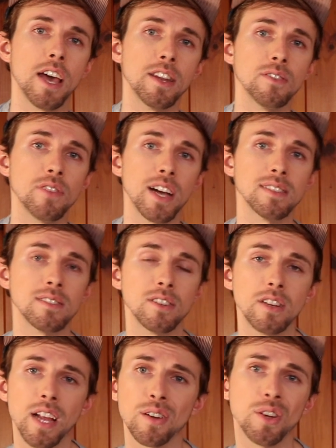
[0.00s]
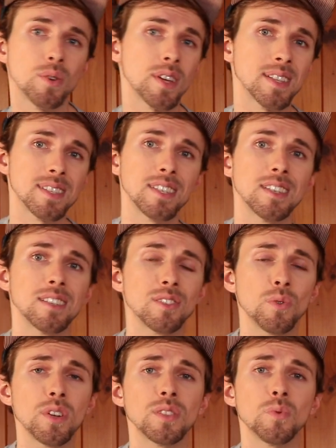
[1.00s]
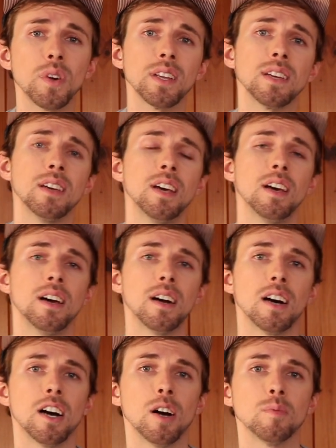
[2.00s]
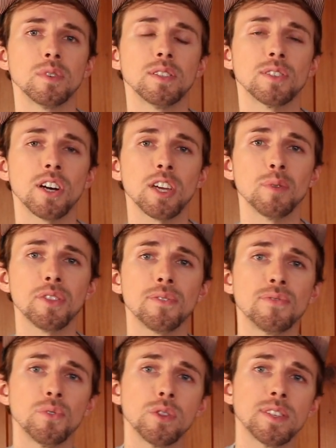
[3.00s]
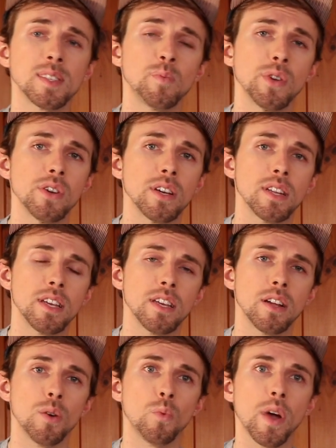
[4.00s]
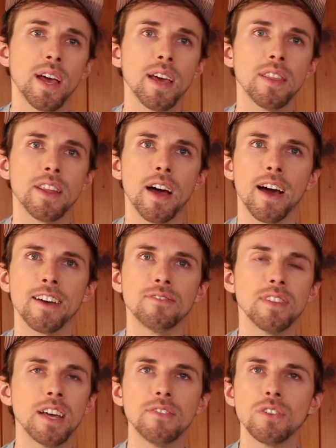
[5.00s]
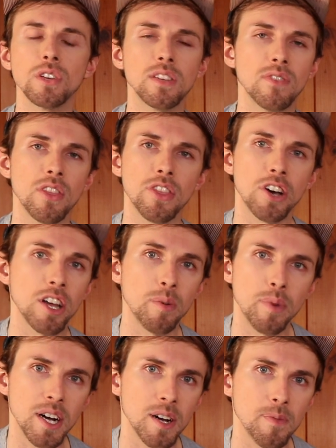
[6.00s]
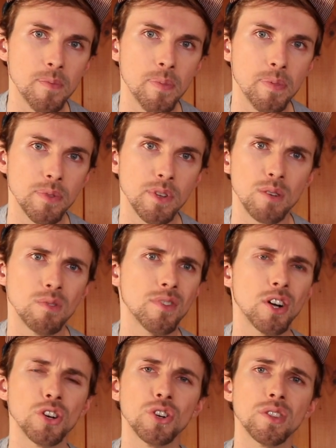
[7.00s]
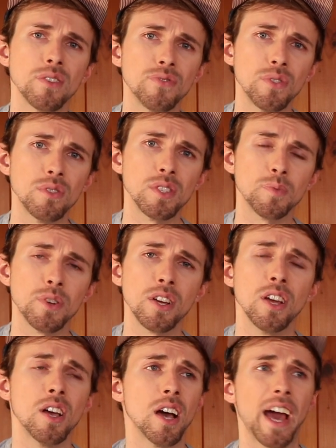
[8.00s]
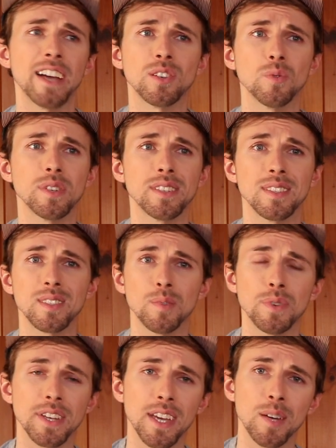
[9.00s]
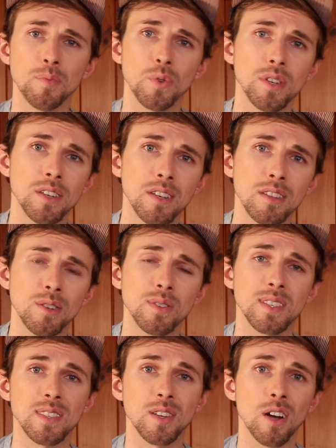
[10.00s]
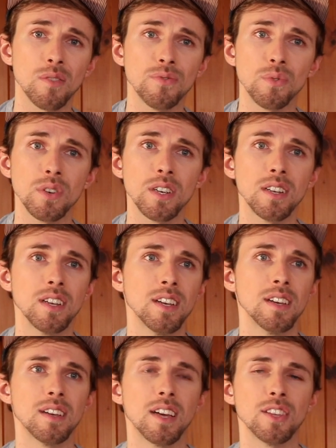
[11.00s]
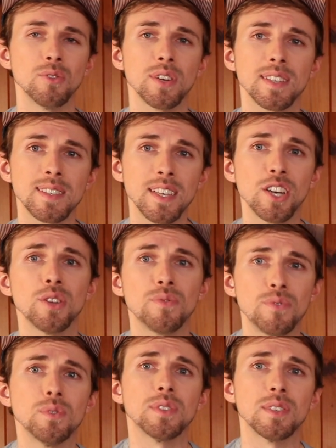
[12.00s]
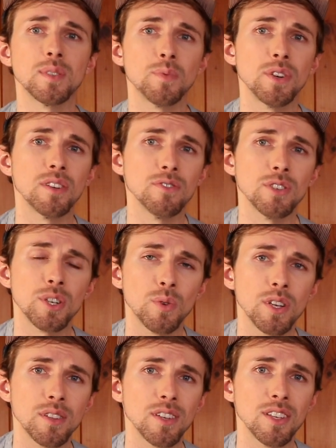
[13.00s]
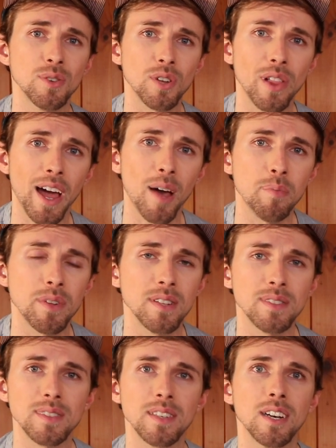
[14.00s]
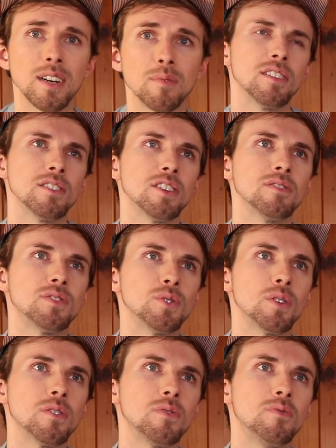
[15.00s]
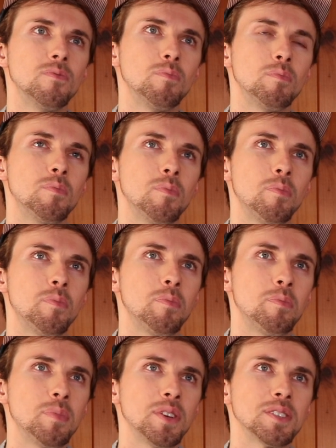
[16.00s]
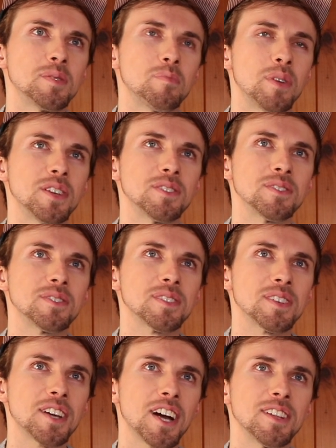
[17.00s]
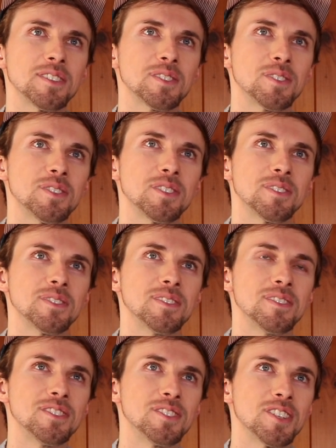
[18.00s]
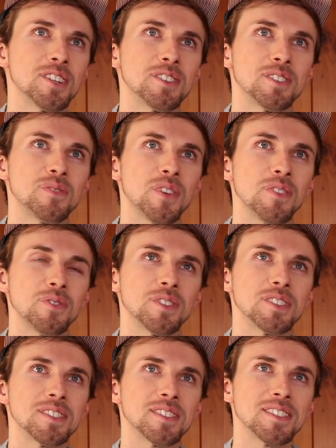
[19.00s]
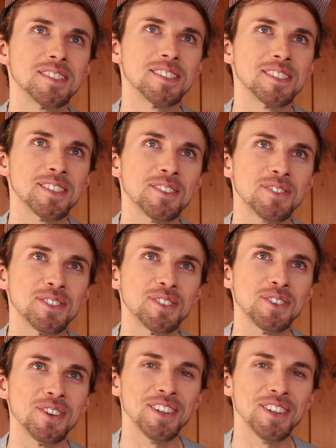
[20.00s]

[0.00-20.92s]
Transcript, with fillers: end of last year, now going into 2020. Um, he's talking about the fruit of the Spirit in a way that I've never even thought about. You know, we've all heard the fruit of the Spirit. I actually worked at a summer camp one year and there was a song for it, and you like say all the fruits of the Spirit really quickly and you clap, and it's um, love, joy, peace, patience, kindness, goodness, gentleness, faithfulness, self control.